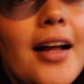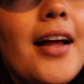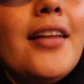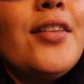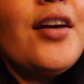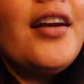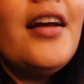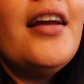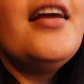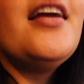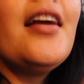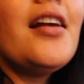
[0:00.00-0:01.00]
I thought
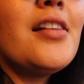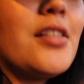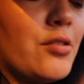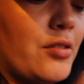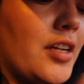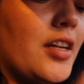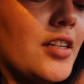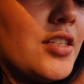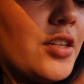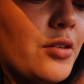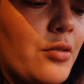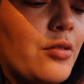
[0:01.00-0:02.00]
I still needed
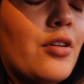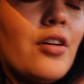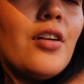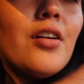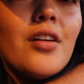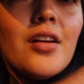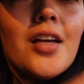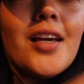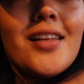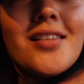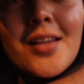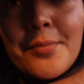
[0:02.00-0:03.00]
to
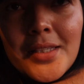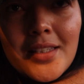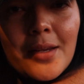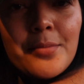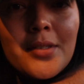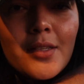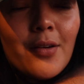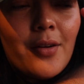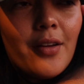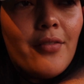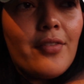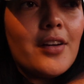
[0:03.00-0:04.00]
get some steps
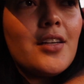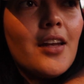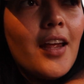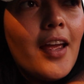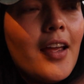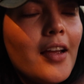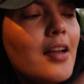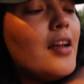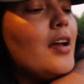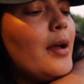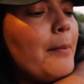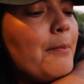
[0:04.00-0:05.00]
going for today
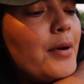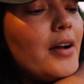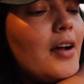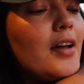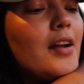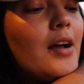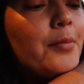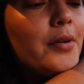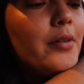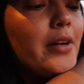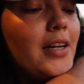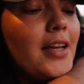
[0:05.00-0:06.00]
but I'm
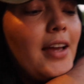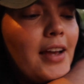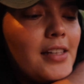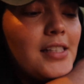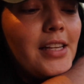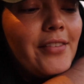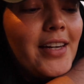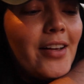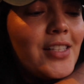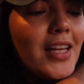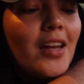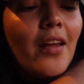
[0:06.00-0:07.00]
already at
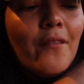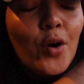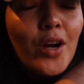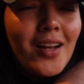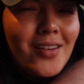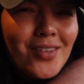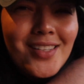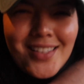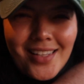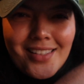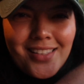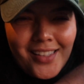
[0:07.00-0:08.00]

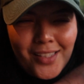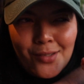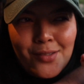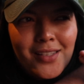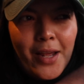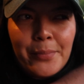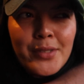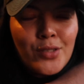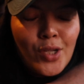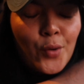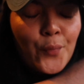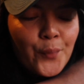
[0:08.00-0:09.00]
7,462 steps.
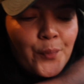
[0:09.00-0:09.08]
So